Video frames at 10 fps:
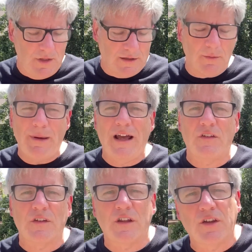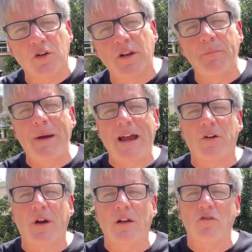you have to pass security
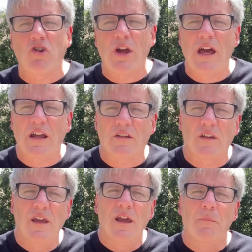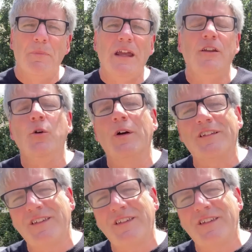background checks, be a U.S.